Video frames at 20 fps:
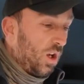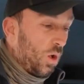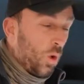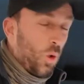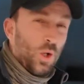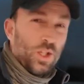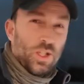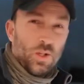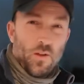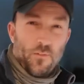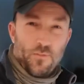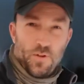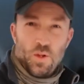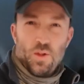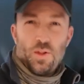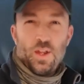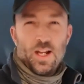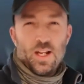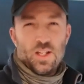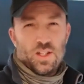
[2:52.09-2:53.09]
Also a few
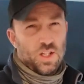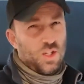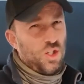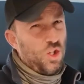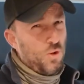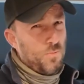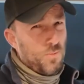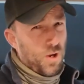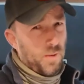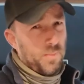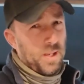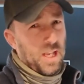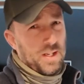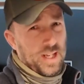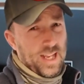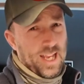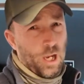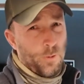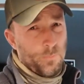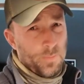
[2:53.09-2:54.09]
things that you might be able
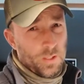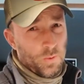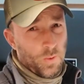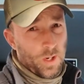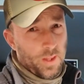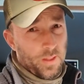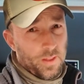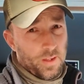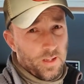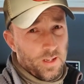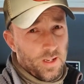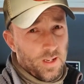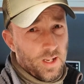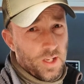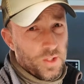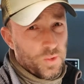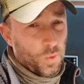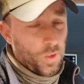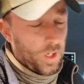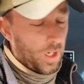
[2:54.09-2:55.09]
to help me with
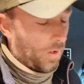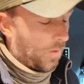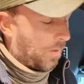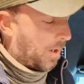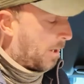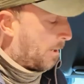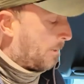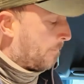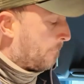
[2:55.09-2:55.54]
as well.